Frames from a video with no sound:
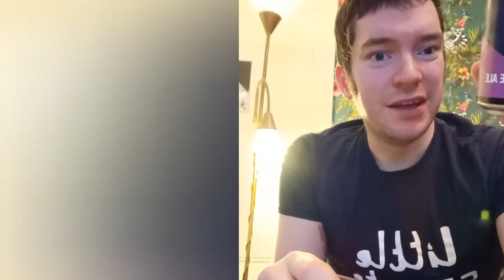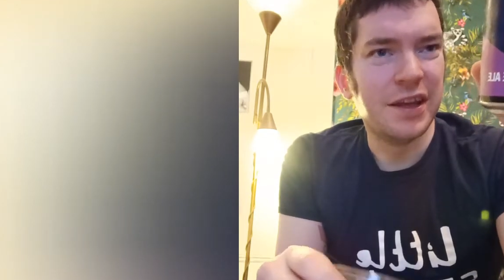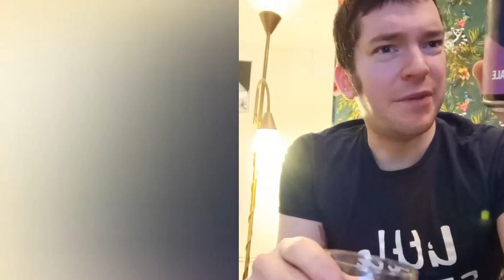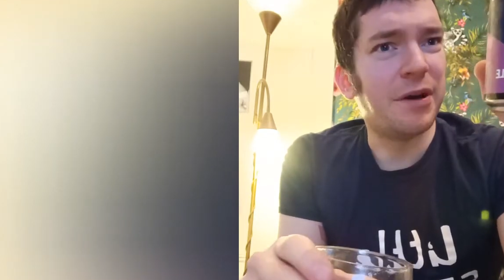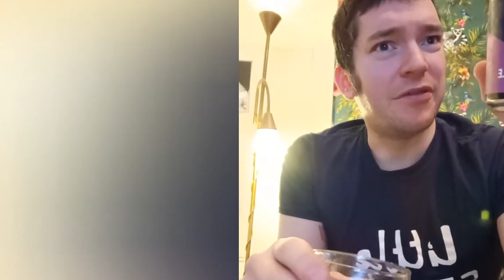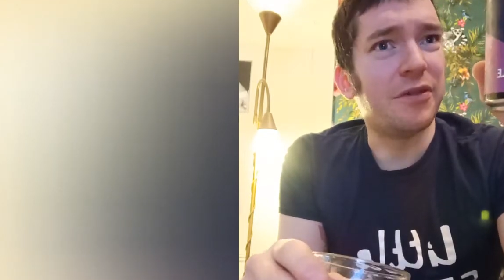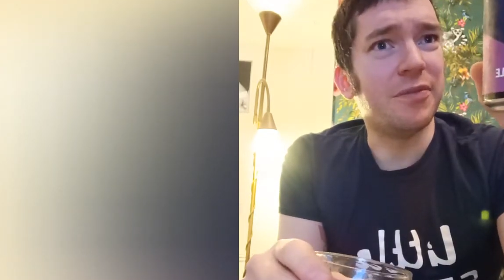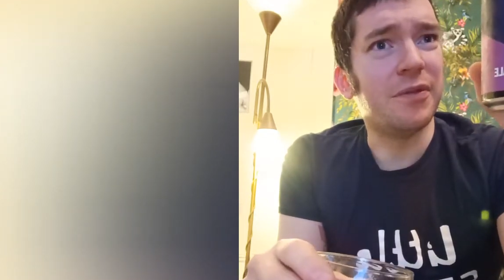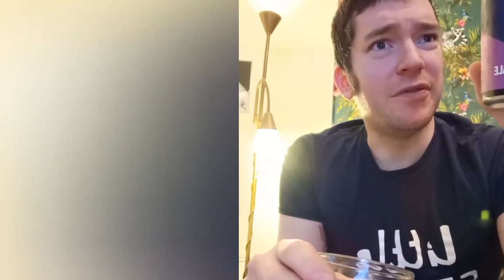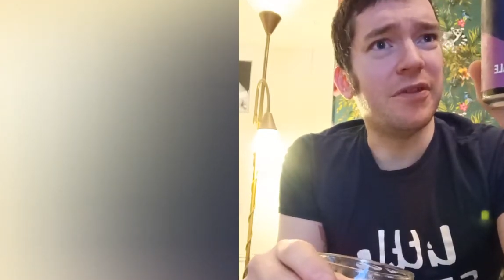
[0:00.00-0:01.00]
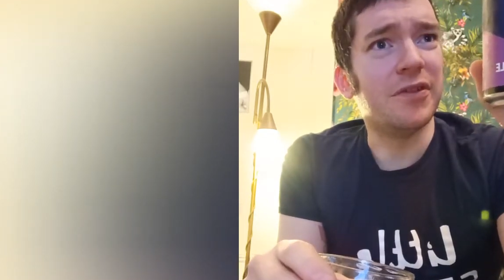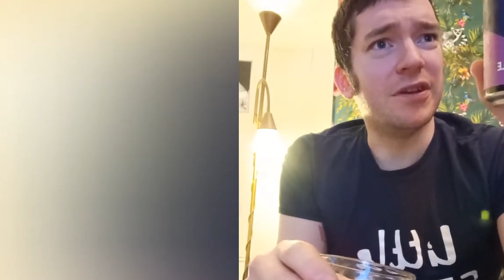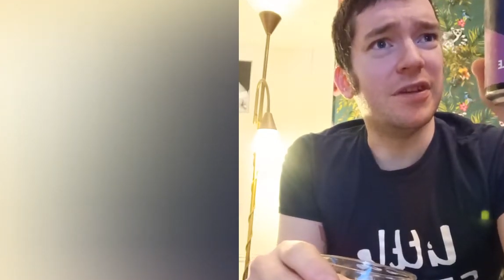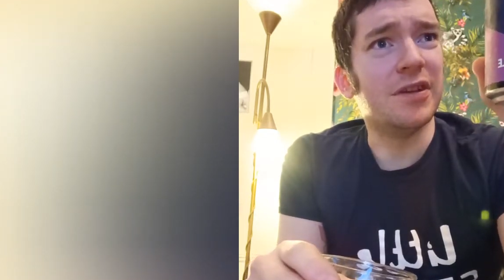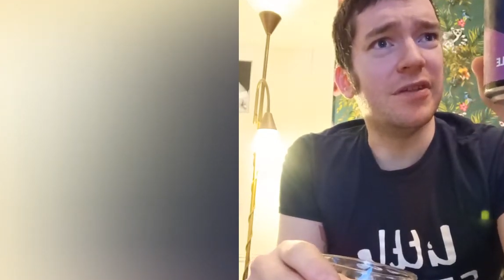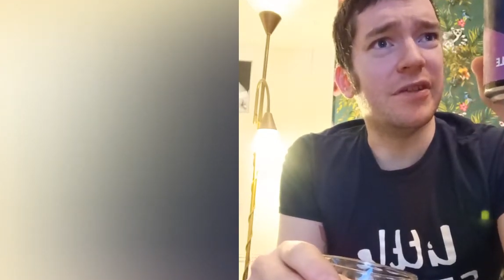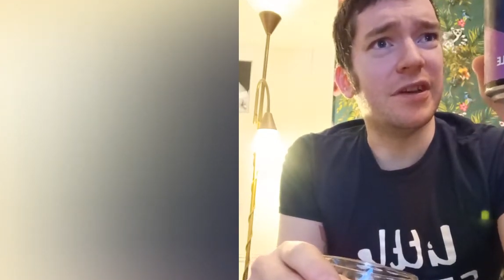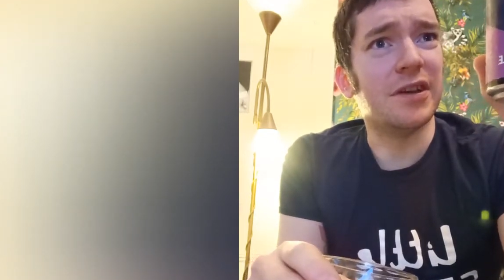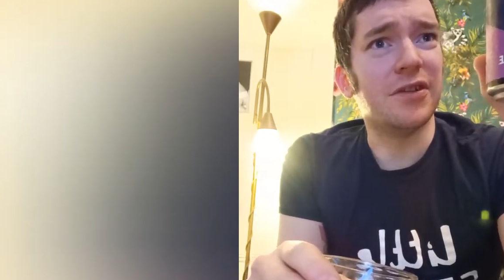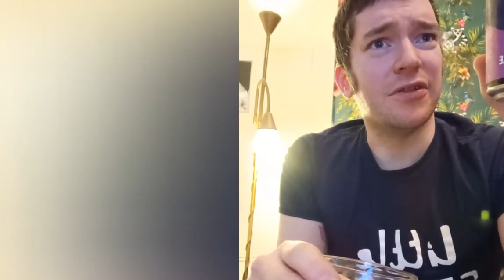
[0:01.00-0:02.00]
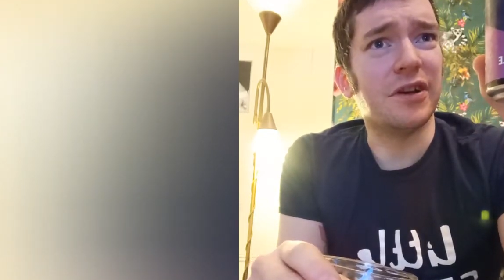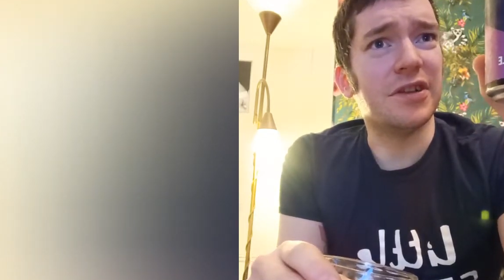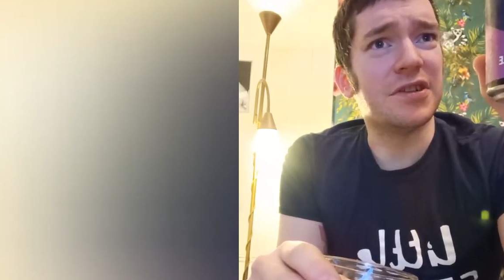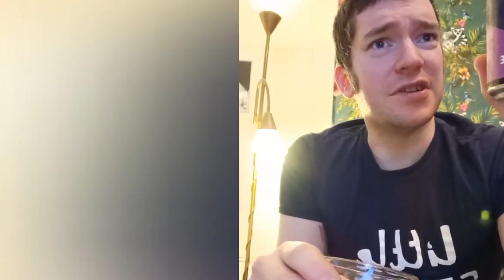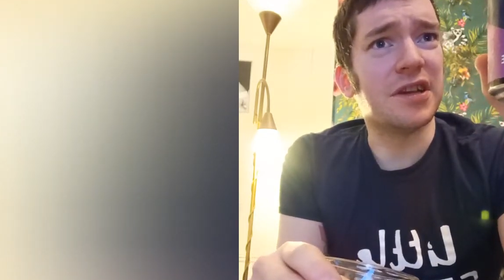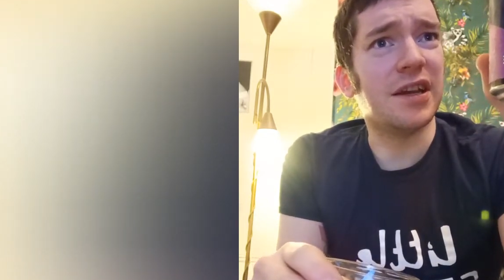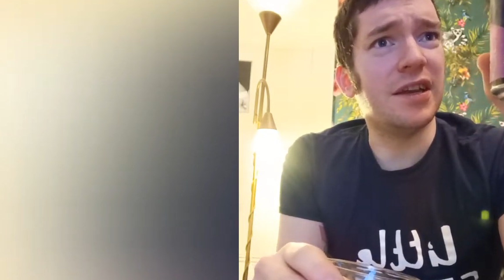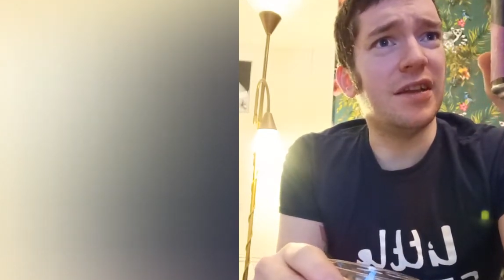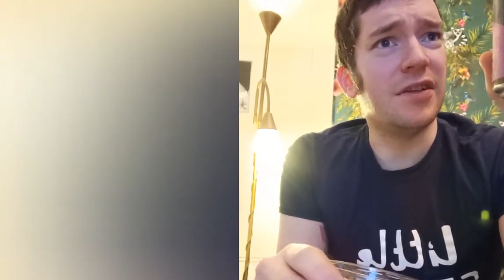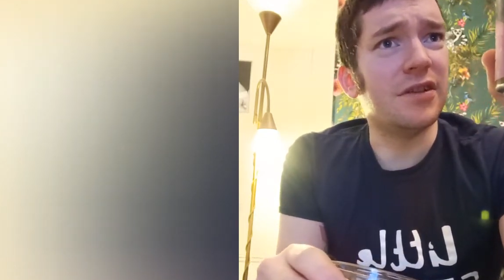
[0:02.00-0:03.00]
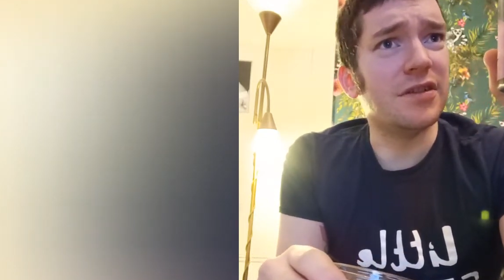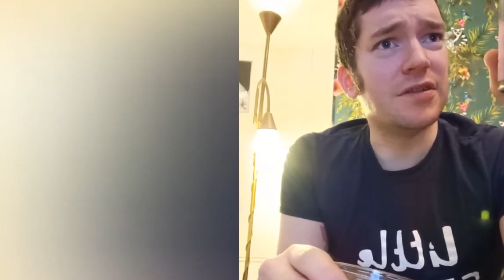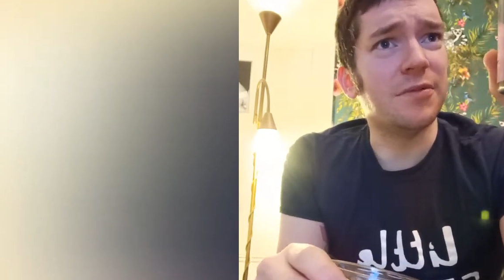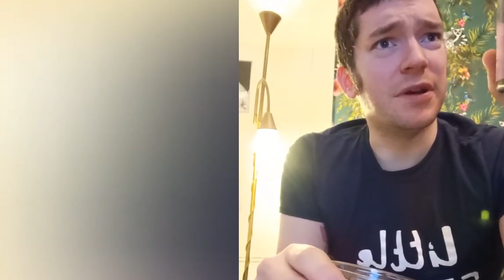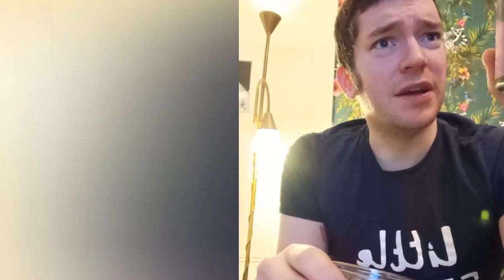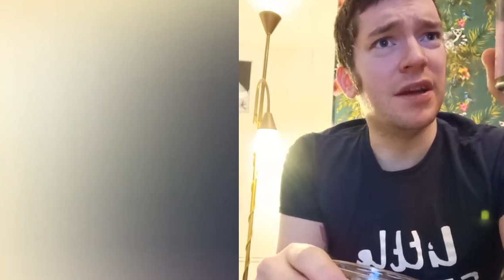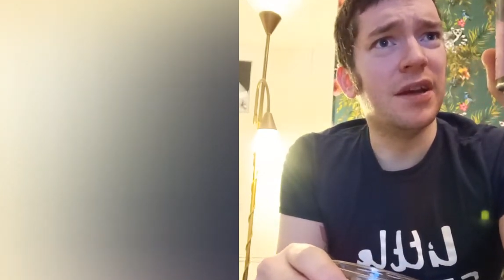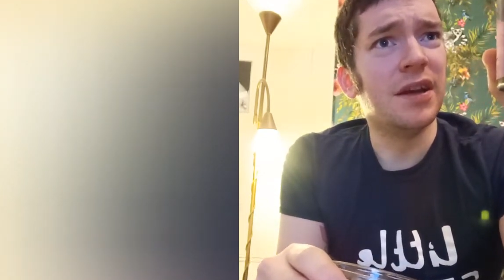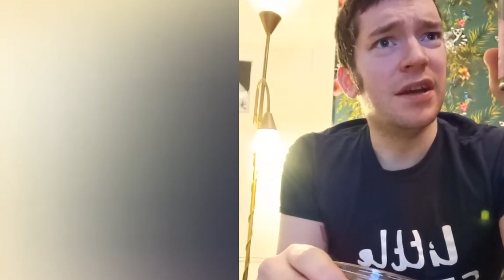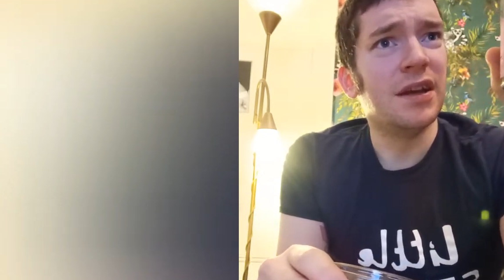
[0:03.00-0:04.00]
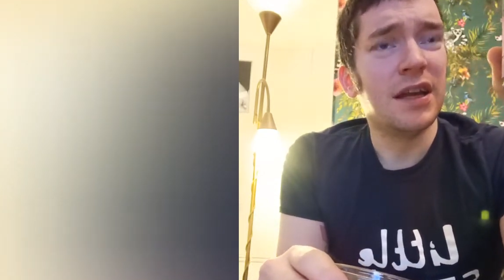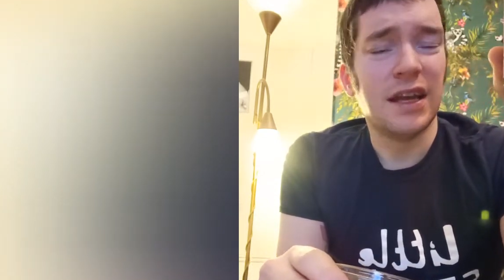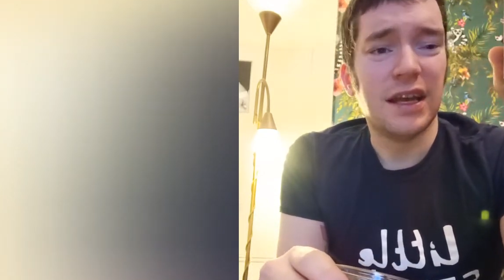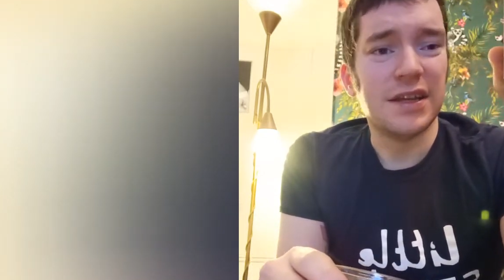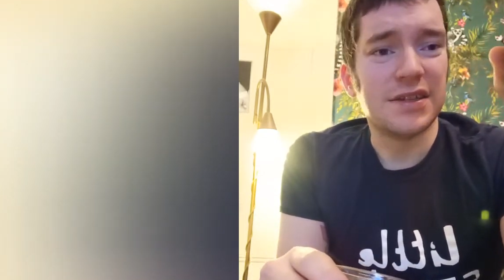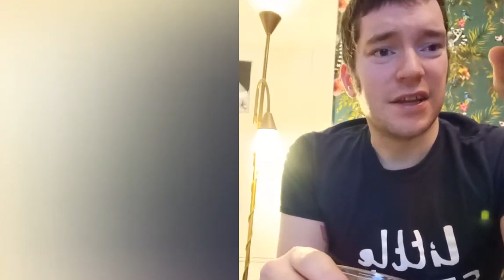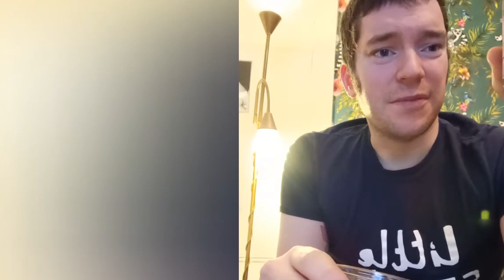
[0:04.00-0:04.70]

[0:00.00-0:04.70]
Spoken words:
apart from feeling like you're letting society down in some way, is